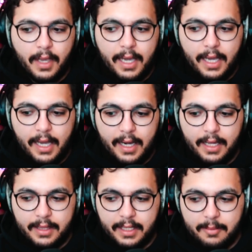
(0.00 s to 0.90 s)
And I
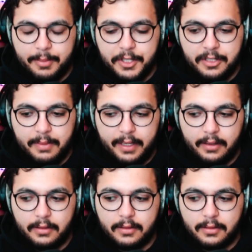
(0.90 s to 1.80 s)
think it pushed me
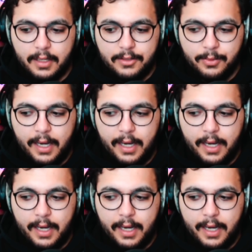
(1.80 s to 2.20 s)
as